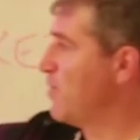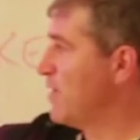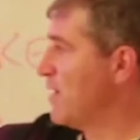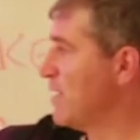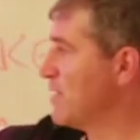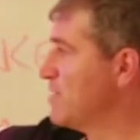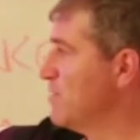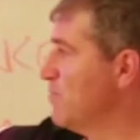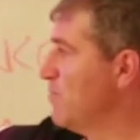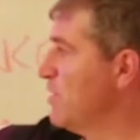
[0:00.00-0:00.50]
But
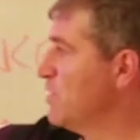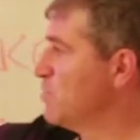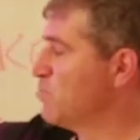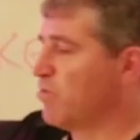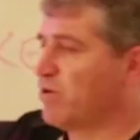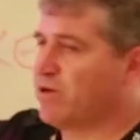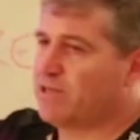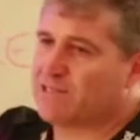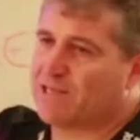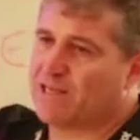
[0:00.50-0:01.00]
that to me is
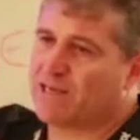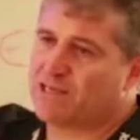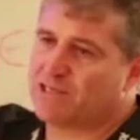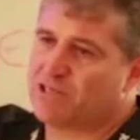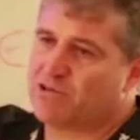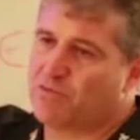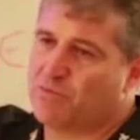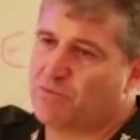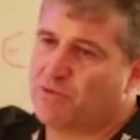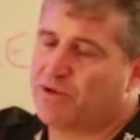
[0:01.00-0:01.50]
where his
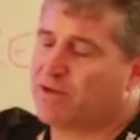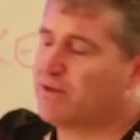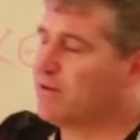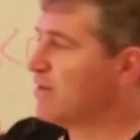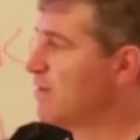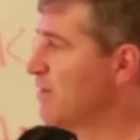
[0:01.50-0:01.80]
legacy will be